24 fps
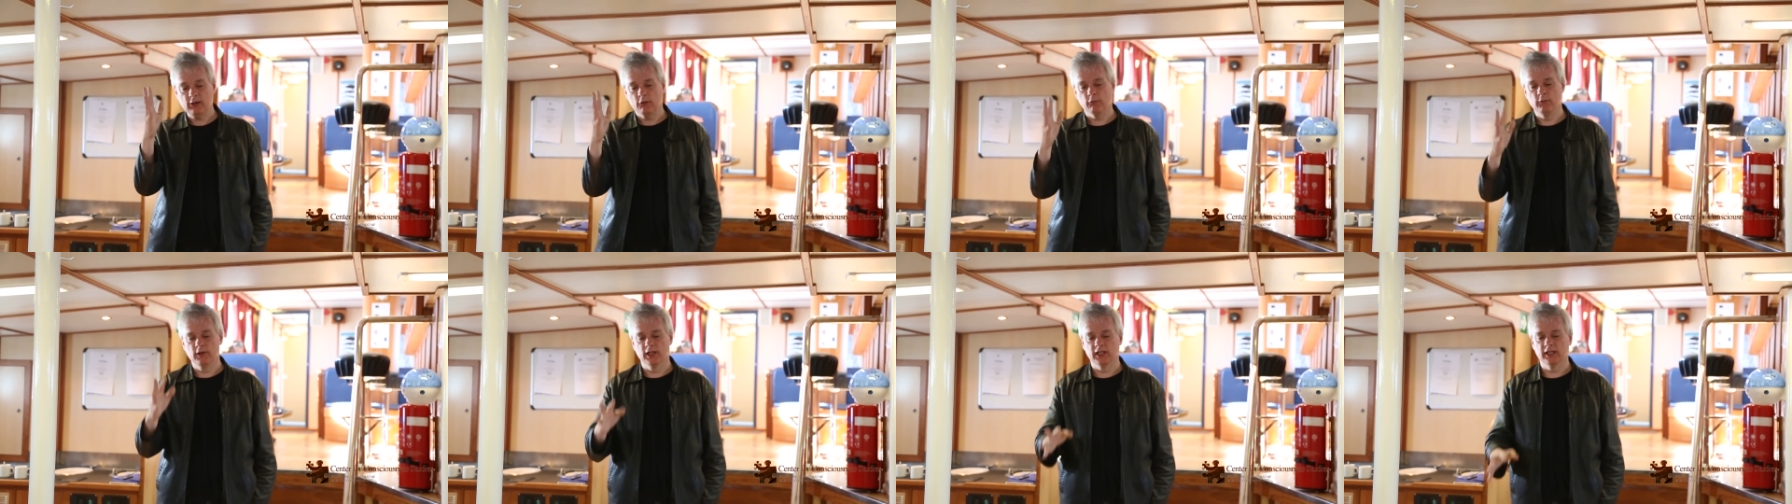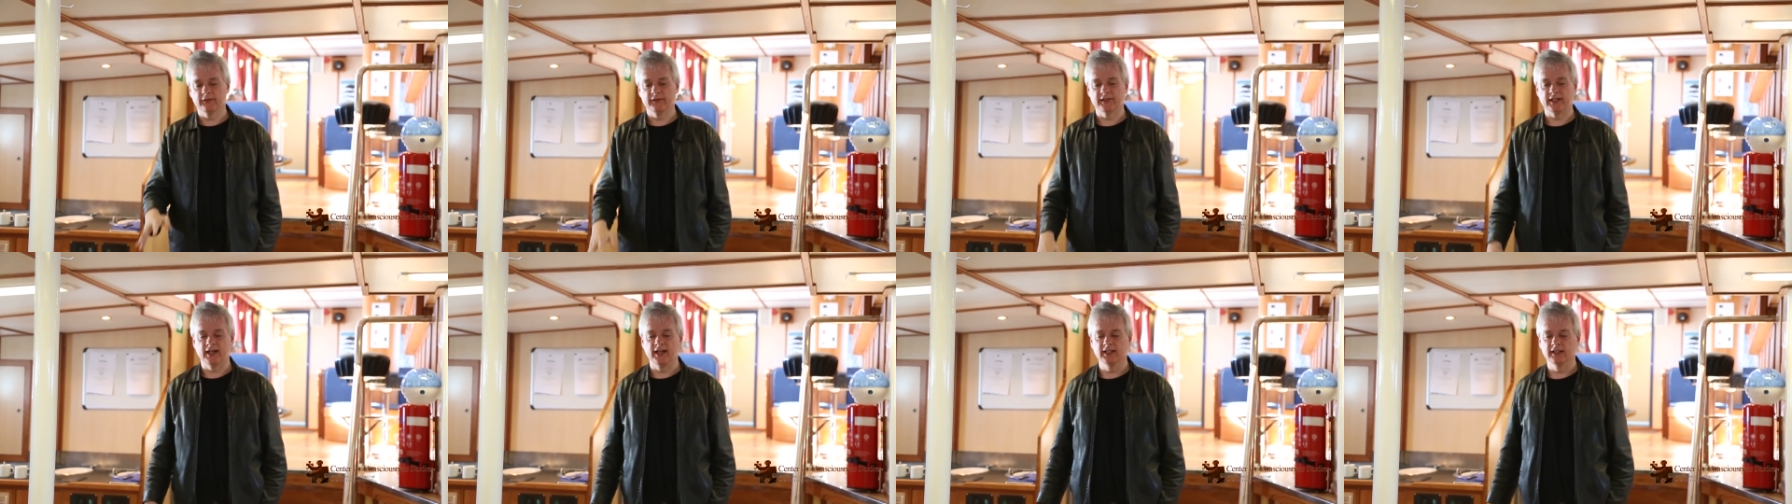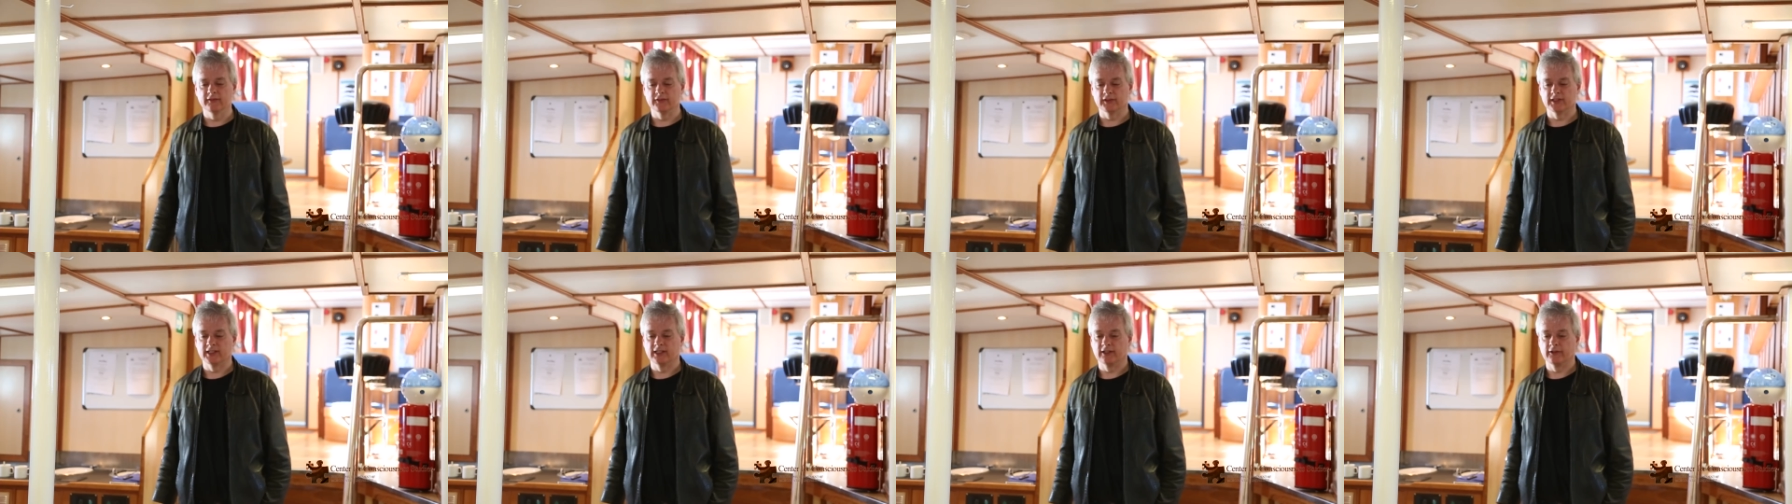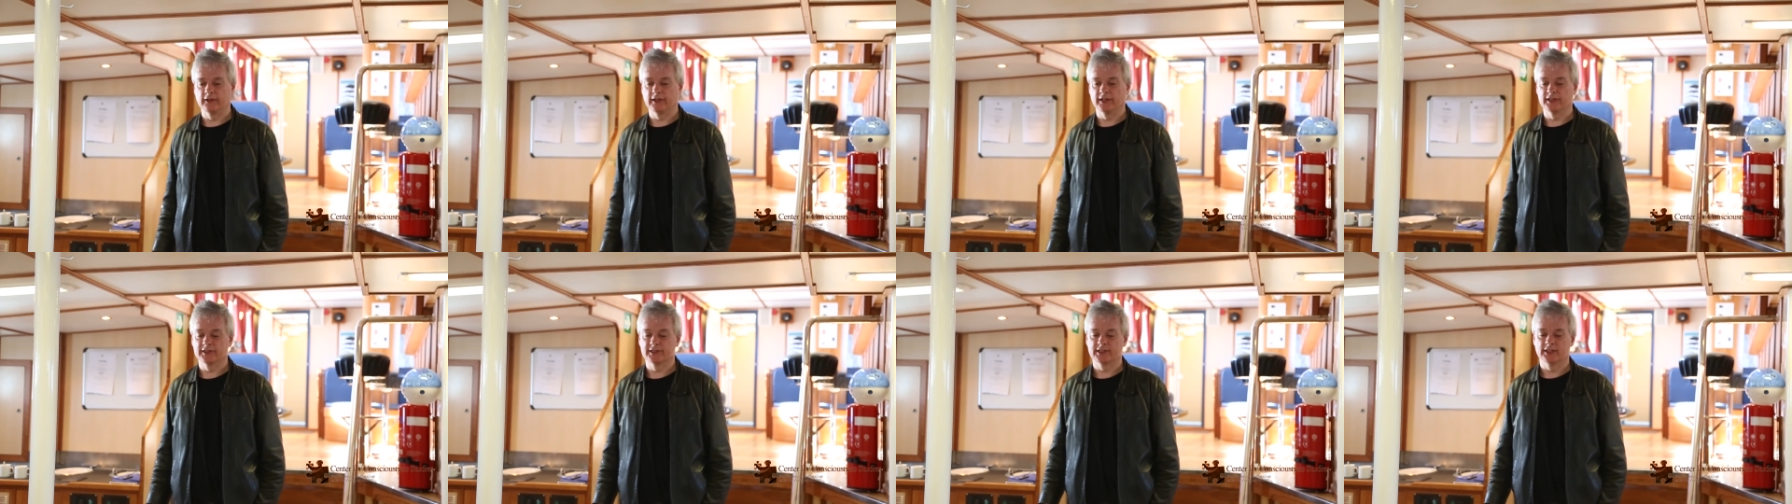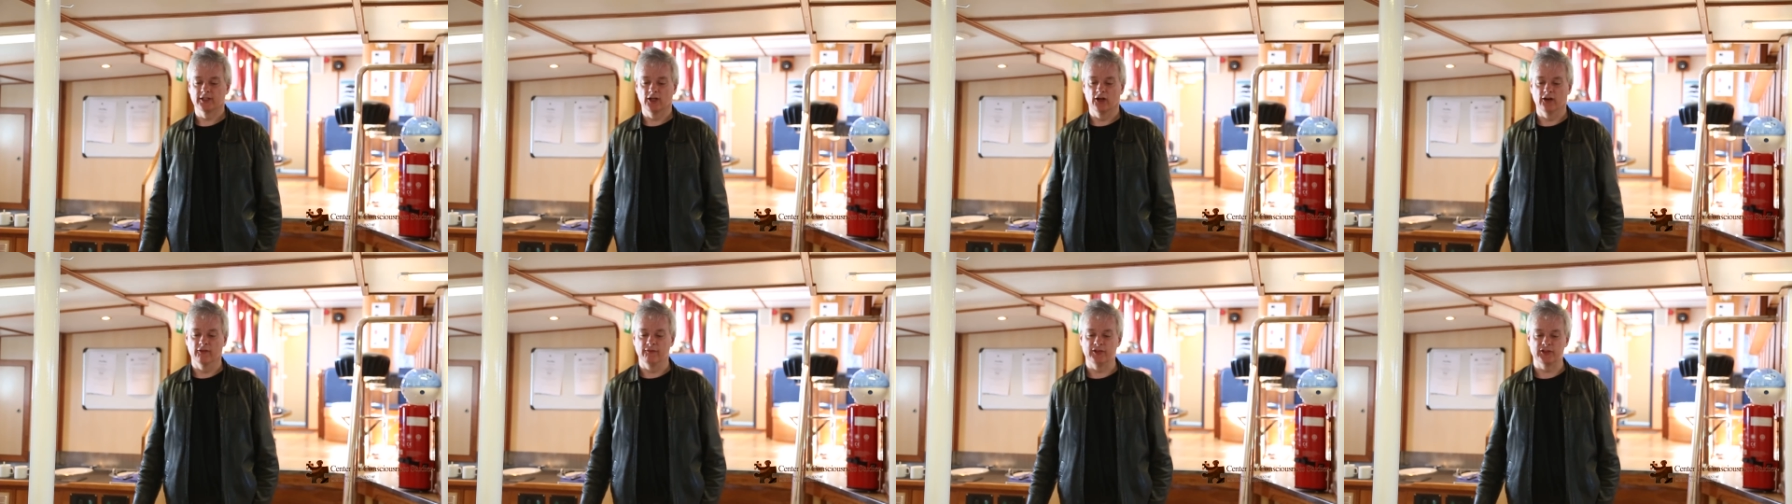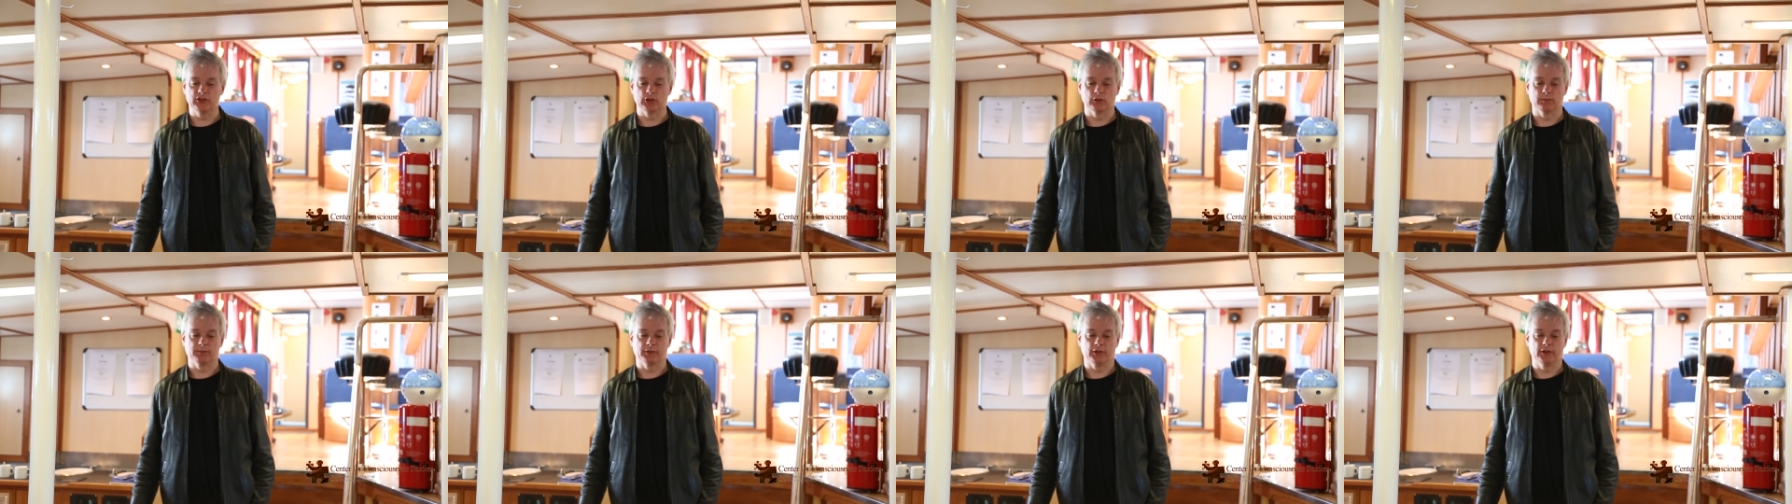relevant high-level areas of
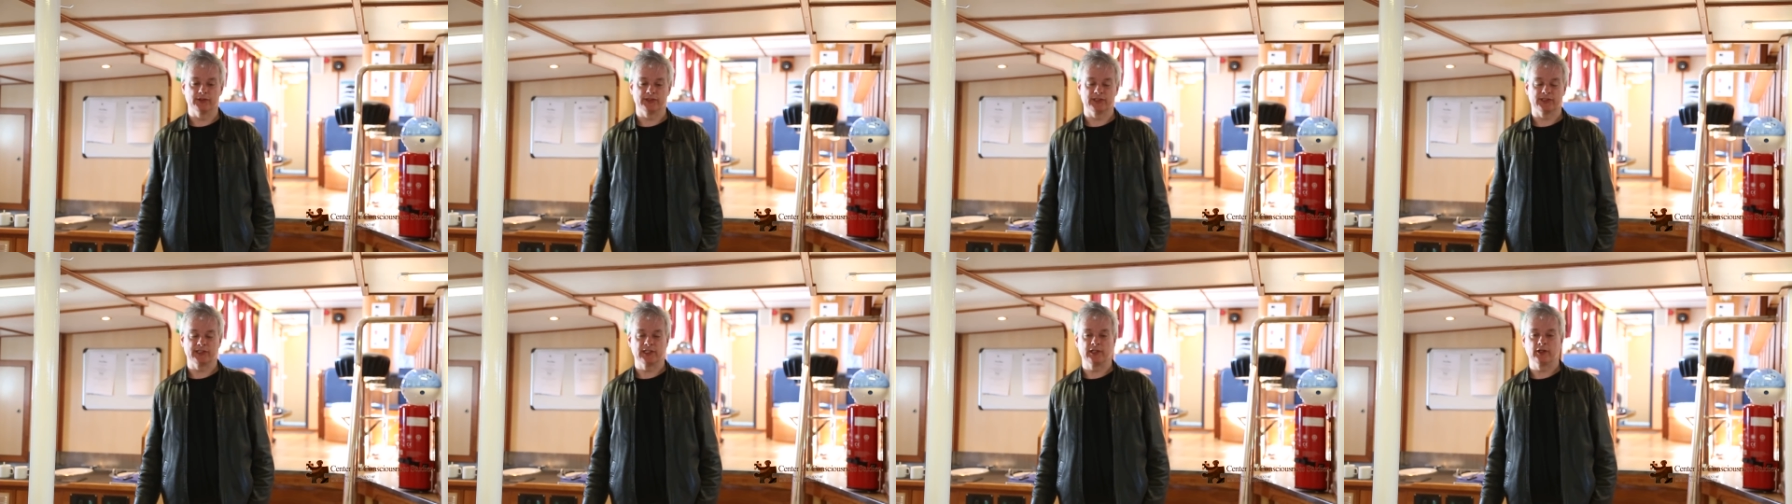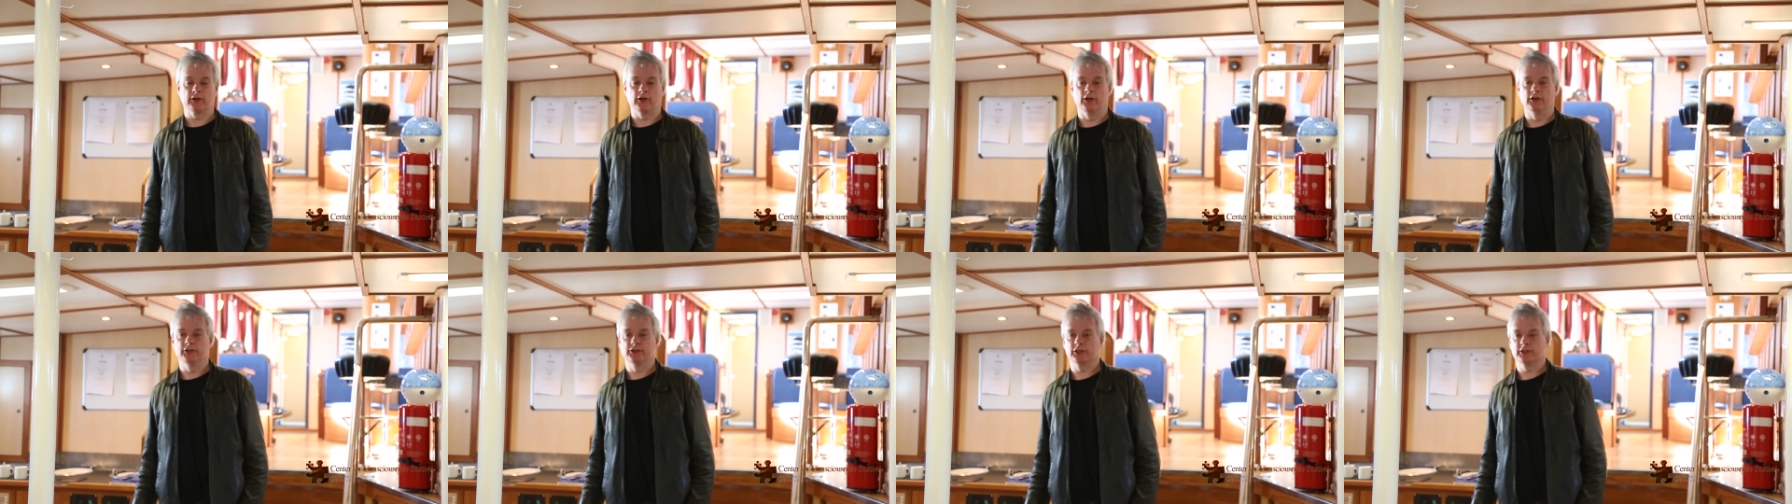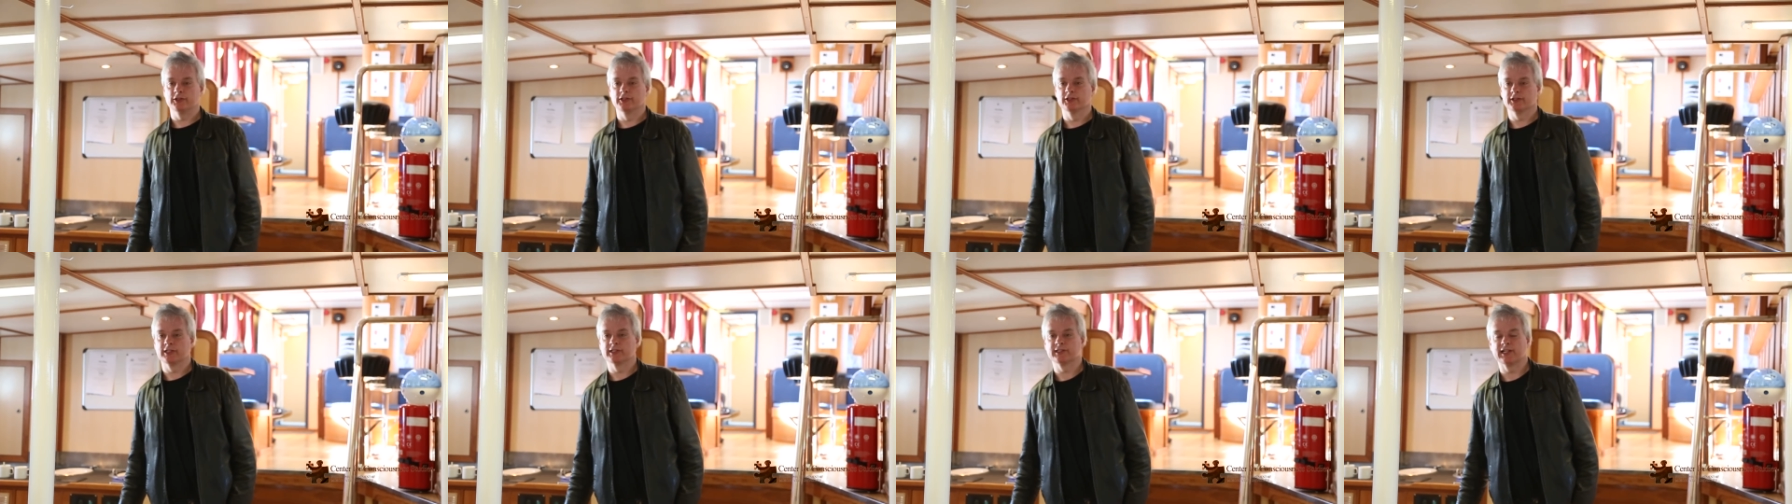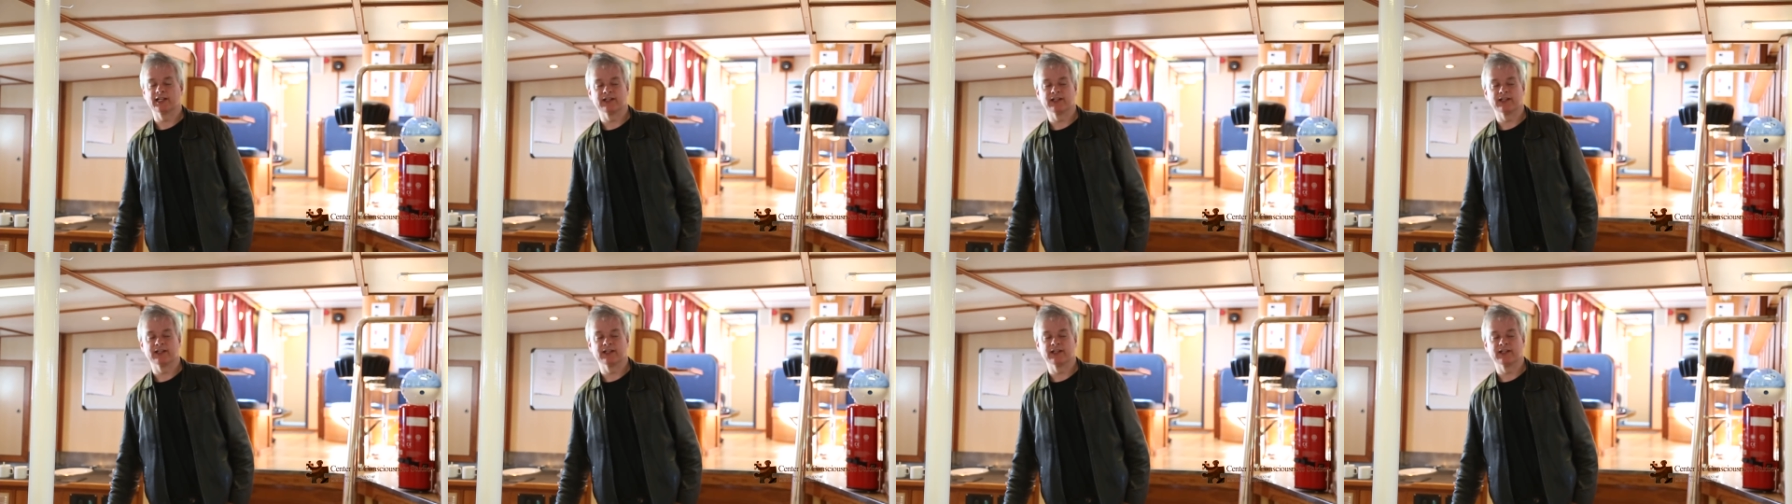visual processing, consciousness is